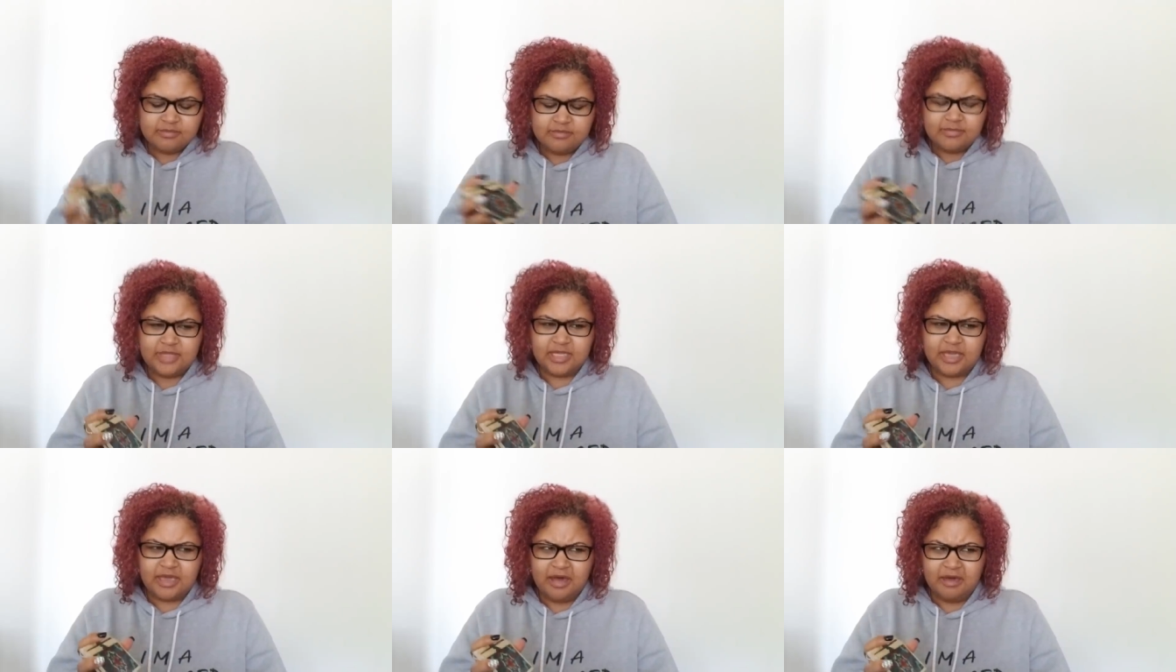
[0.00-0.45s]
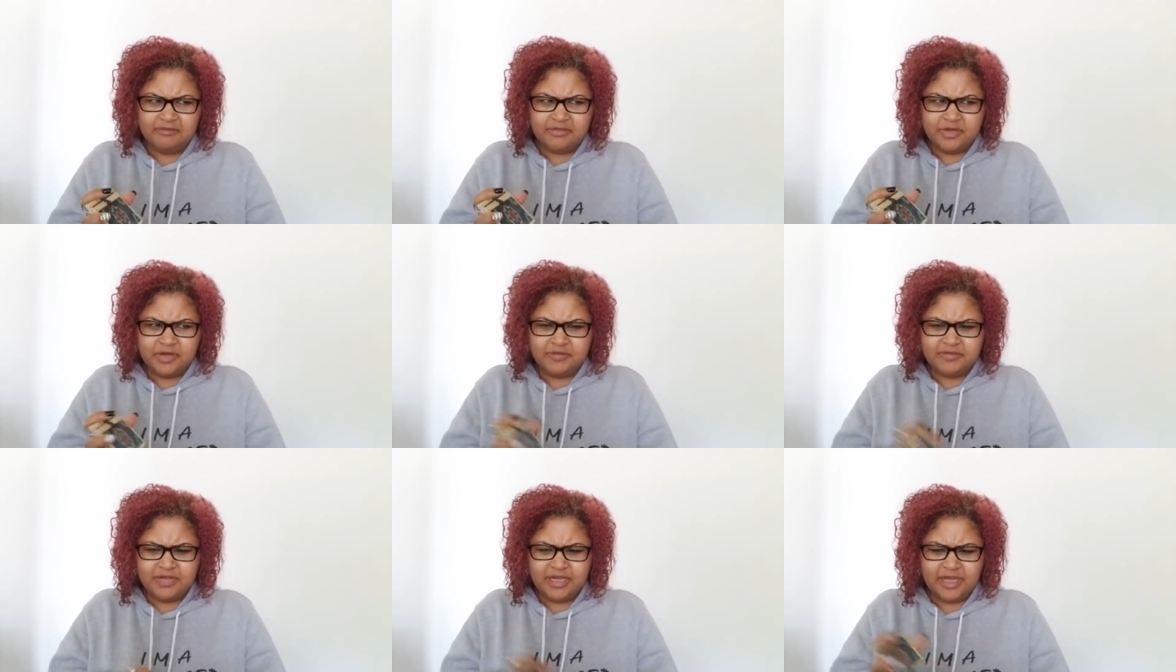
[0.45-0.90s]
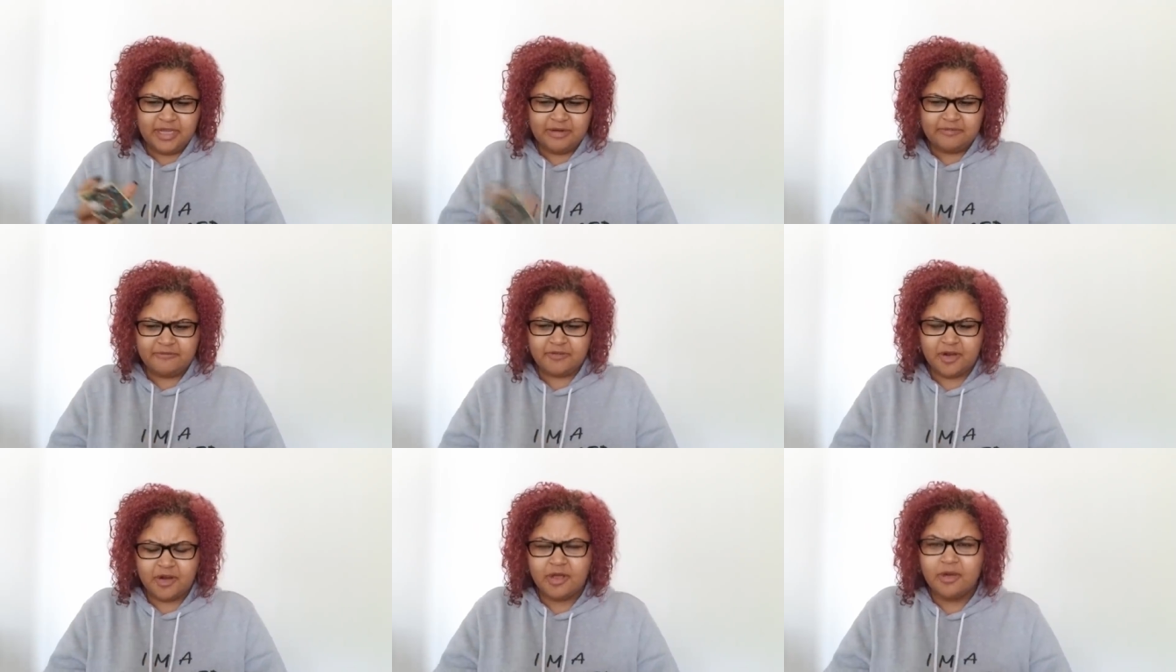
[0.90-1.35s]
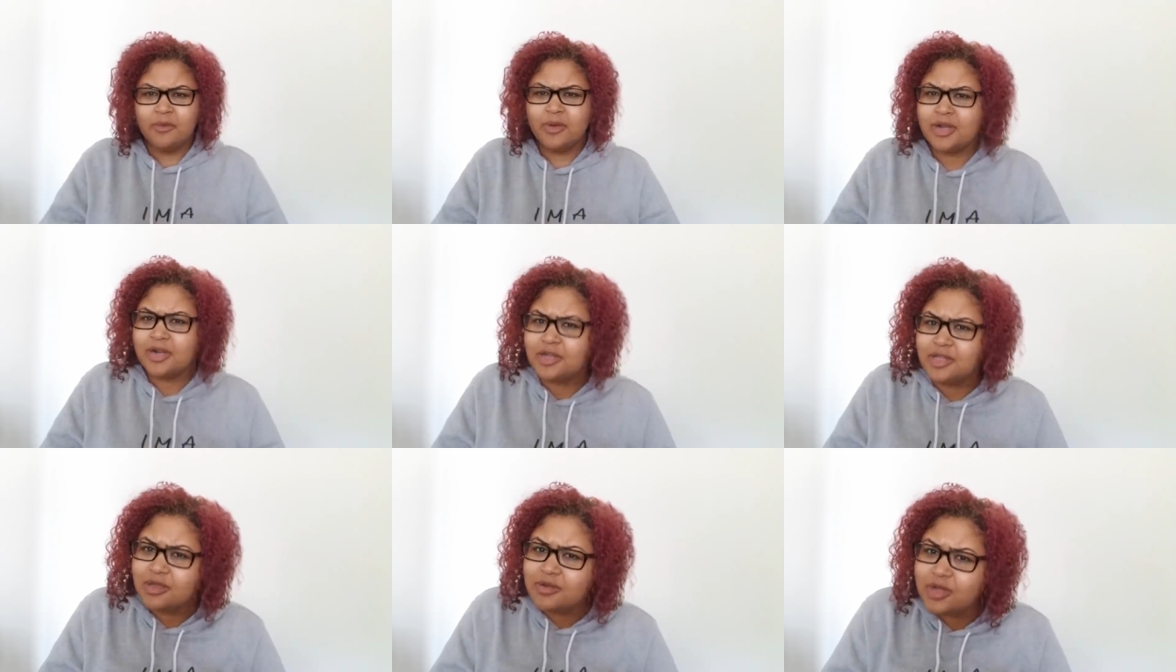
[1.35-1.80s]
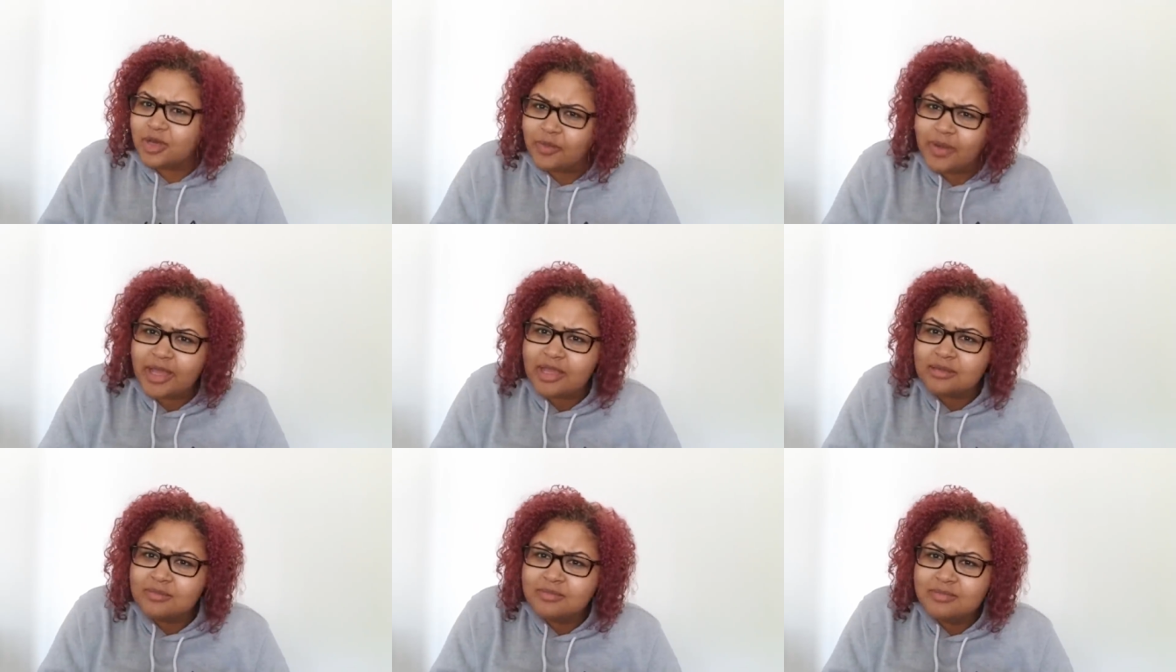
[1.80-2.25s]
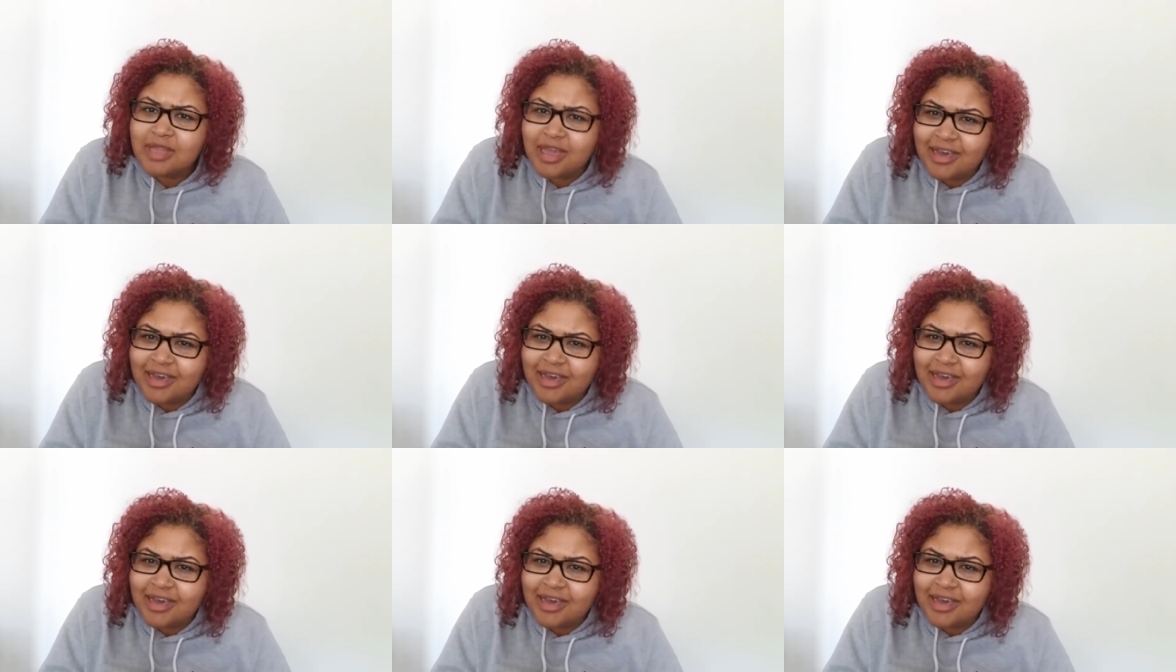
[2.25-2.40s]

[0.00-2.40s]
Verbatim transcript: The cover of night? Virgo, what are you doing?